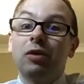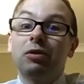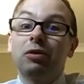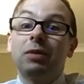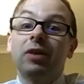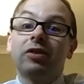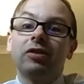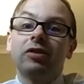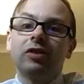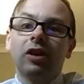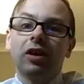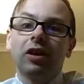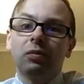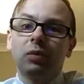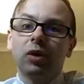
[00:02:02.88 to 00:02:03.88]
has
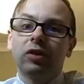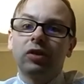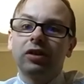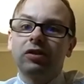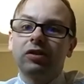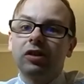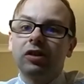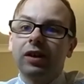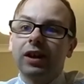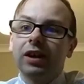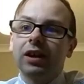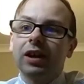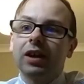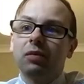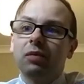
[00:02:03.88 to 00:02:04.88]
done, what it's doing,
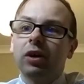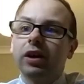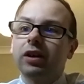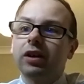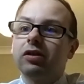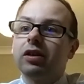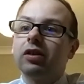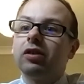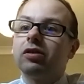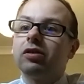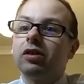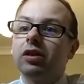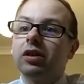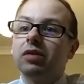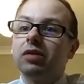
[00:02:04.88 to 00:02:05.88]
and what it continues to do
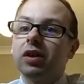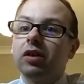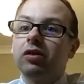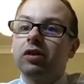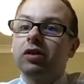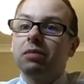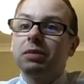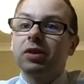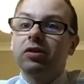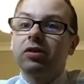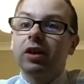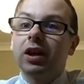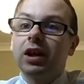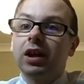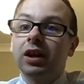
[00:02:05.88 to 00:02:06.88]
in the future. But
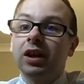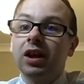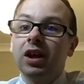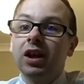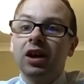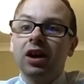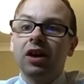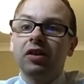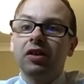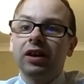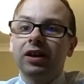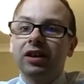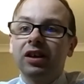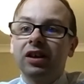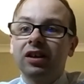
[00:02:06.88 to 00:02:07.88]
certainly, I think
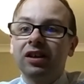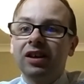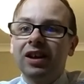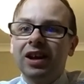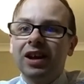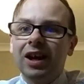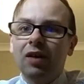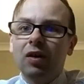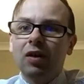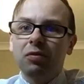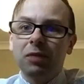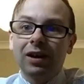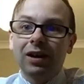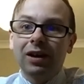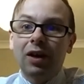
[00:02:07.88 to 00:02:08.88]

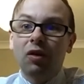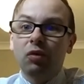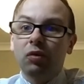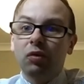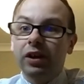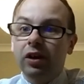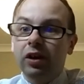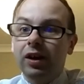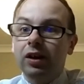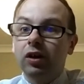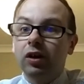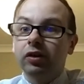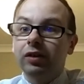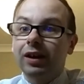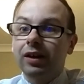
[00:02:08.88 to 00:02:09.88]
however we go out of
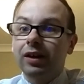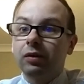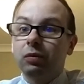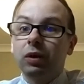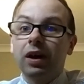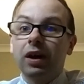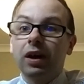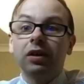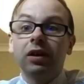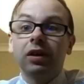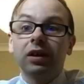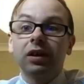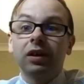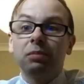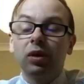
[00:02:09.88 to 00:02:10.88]
lockdown, whatever
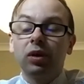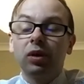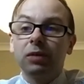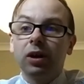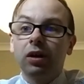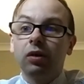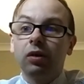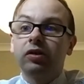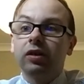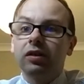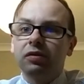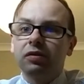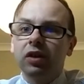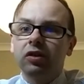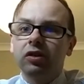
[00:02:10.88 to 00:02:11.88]
employment holds in the
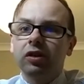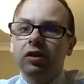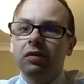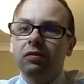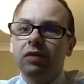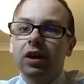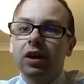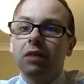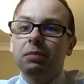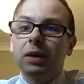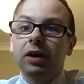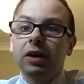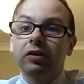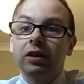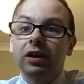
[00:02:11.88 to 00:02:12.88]
future,
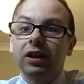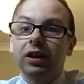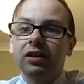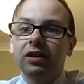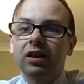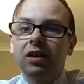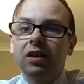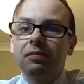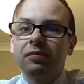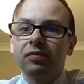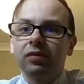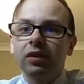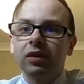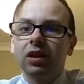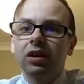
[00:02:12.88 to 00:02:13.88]
personally,
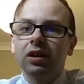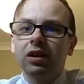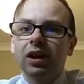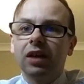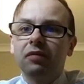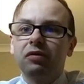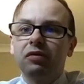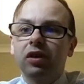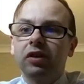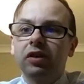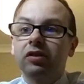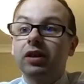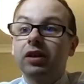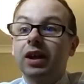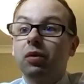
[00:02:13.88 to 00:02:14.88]
and for us as a
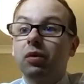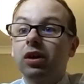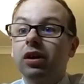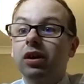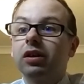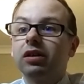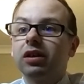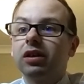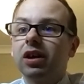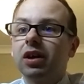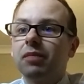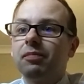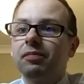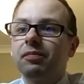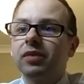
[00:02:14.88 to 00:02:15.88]
network,
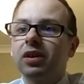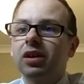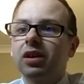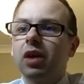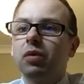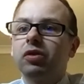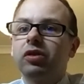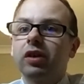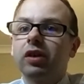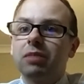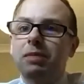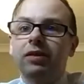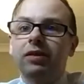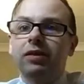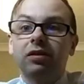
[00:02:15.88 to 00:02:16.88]
I would certainly bear
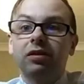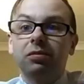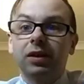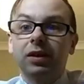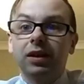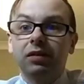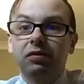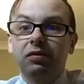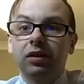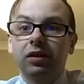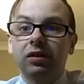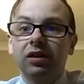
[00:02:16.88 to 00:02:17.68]
testimony for